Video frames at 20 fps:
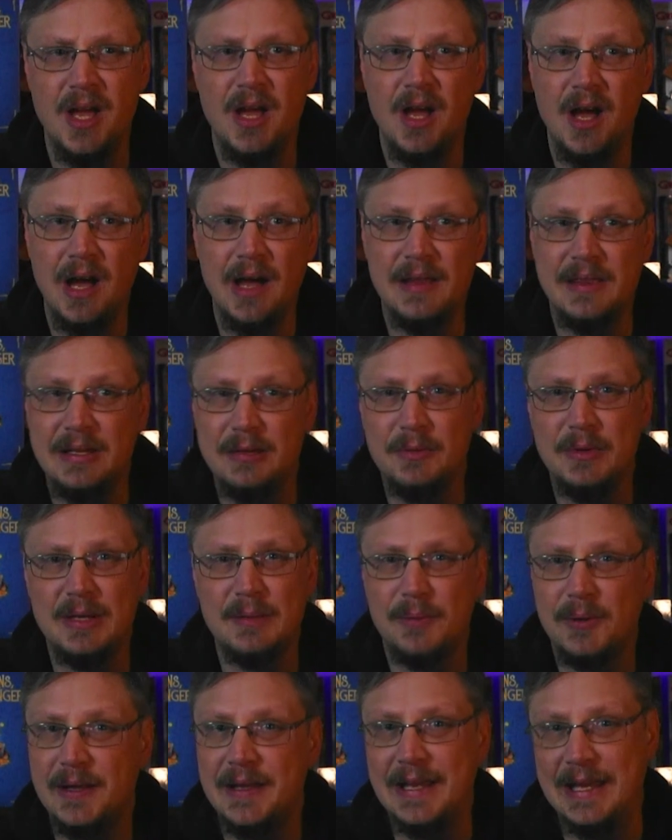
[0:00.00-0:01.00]
I think we can
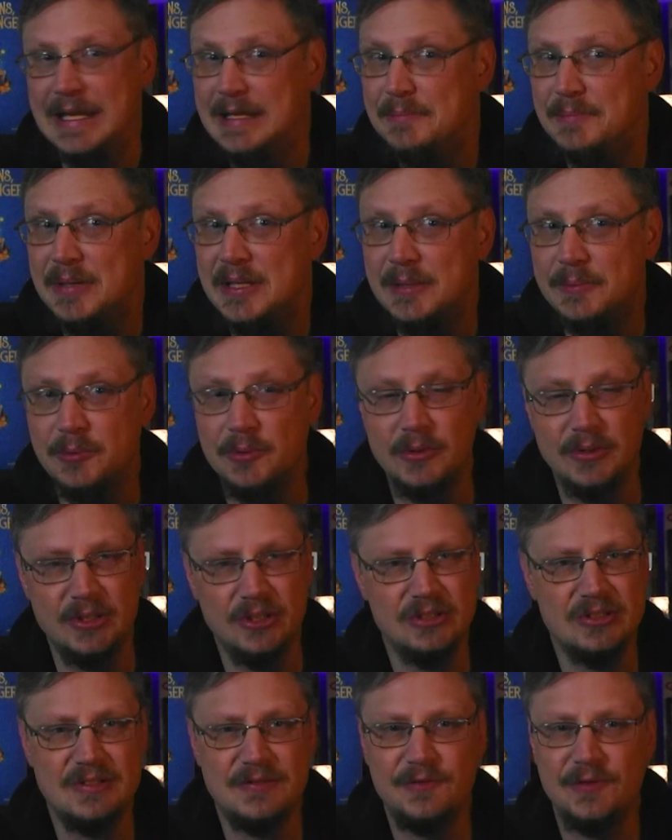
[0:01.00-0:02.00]
play 8 people, and you're
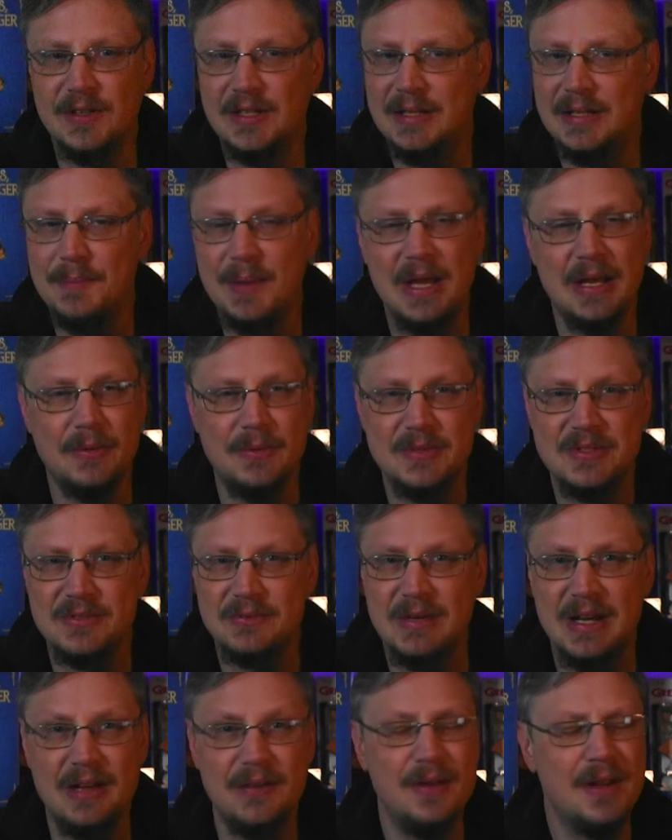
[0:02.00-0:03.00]
just flicking penguins
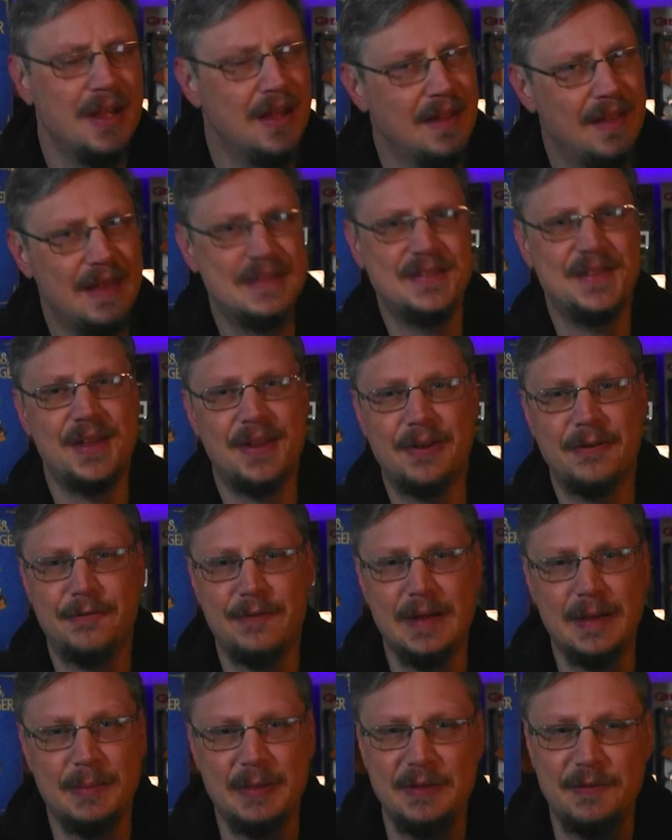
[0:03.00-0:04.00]
around. That's another
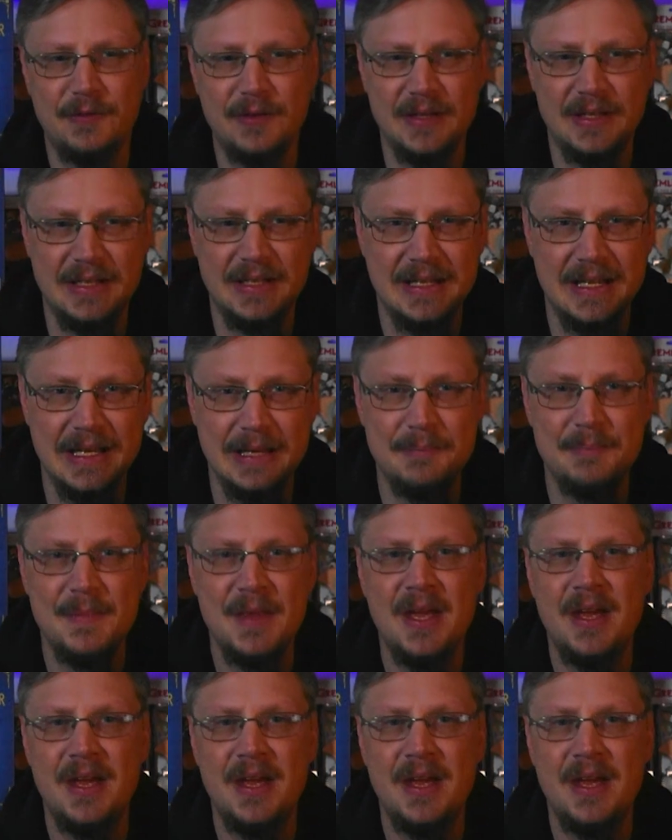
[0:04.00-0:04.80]
family friendly game.